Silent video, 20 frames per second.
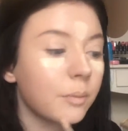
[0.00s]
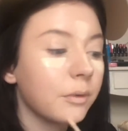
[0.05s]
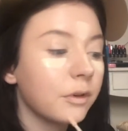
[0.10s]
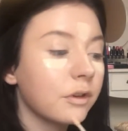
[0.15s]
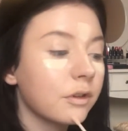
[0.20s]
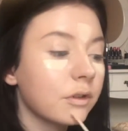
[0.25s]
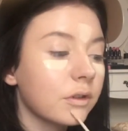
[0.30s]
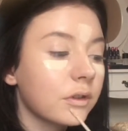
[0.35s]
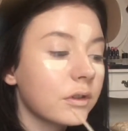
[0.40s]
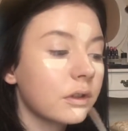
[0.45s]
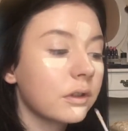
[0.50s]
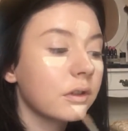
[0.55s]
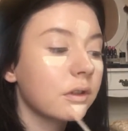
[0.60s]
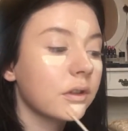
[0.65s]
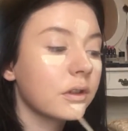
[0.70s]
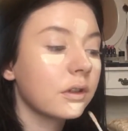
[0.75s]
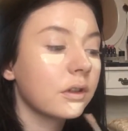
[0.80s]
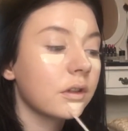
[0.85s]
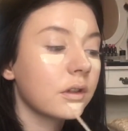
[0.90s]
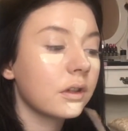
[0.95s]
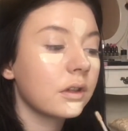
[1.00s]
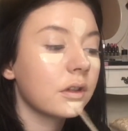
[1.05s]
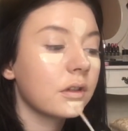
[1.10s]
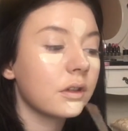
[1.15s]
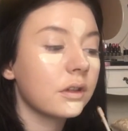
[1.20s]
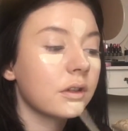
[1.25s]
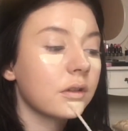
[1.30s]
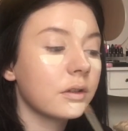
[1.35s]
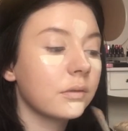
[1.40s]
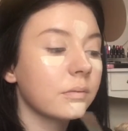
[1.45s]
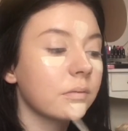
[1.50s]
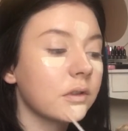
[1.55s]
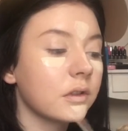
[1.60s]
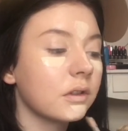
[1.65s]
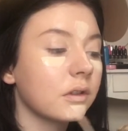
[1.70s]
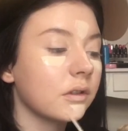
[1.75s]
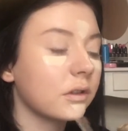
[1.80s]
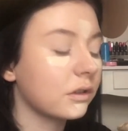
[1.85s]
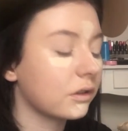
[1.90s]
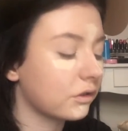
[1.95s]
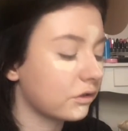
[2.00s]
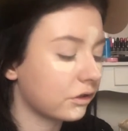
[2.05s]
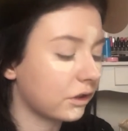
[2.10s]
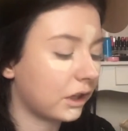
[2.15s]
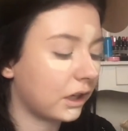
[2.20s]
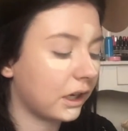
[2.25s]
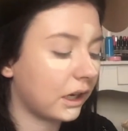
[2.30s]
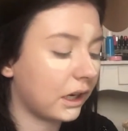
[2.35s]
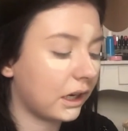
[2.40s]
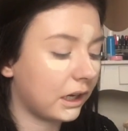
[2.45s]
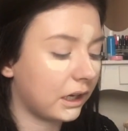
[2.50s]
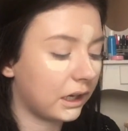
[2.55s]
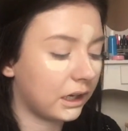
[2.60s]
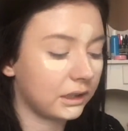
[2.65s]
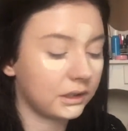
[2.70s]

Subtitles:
but I'm still going to try it.